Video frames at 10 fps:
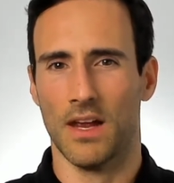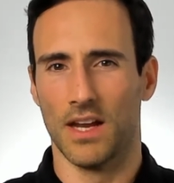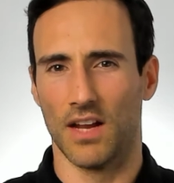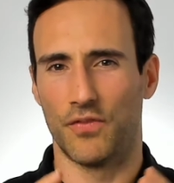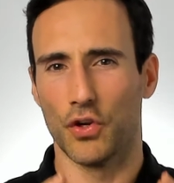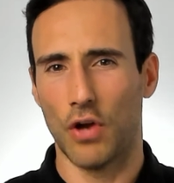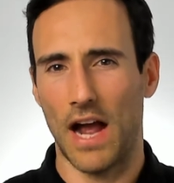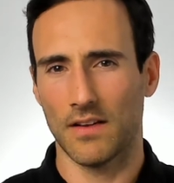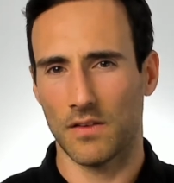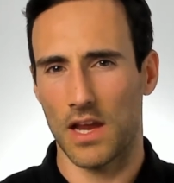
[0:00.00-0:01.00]
If you
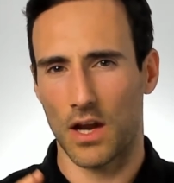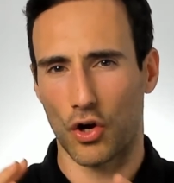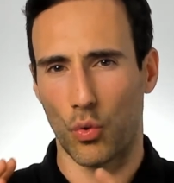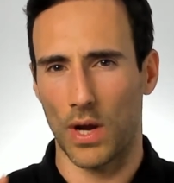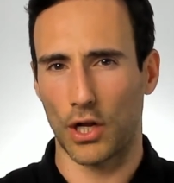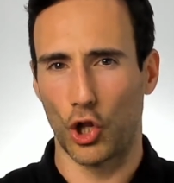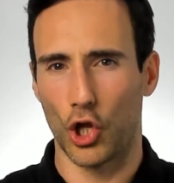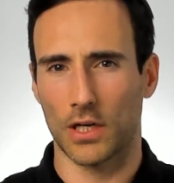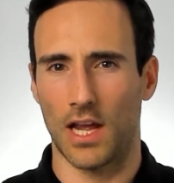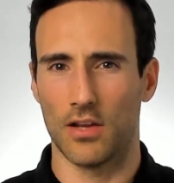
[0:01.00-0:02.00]
guys take a quick
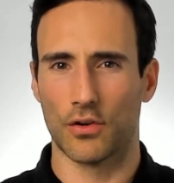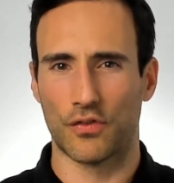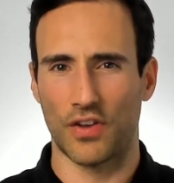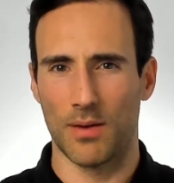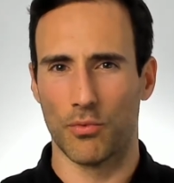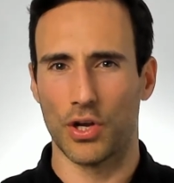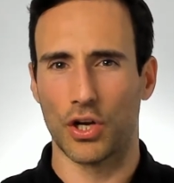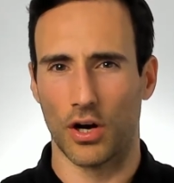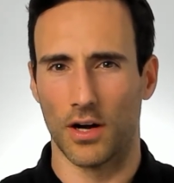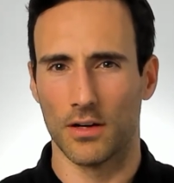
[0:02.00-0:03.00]
look at your summary
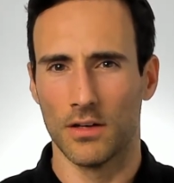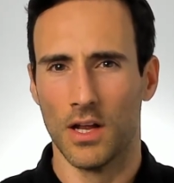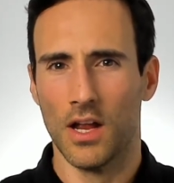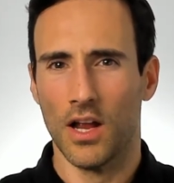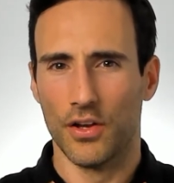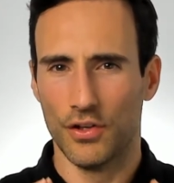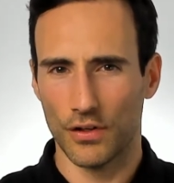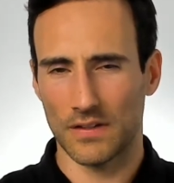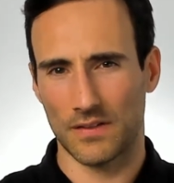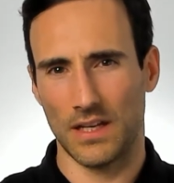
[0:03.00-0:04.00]
card, you'll
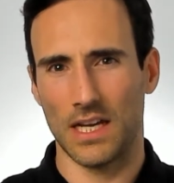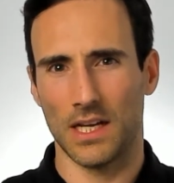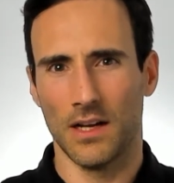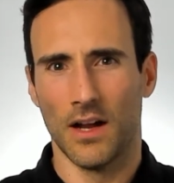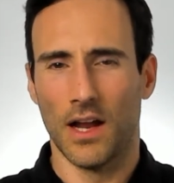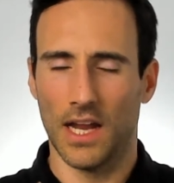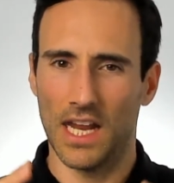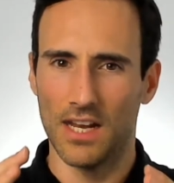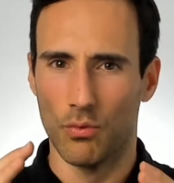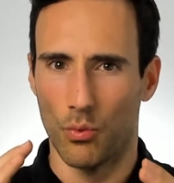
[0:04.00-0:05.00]
see
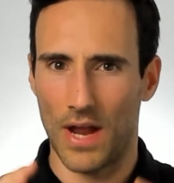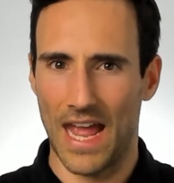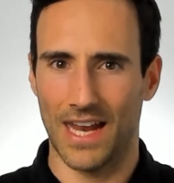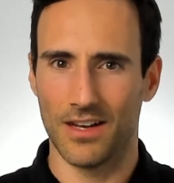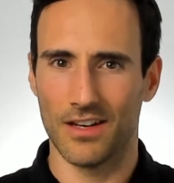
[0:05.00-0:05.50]
in red,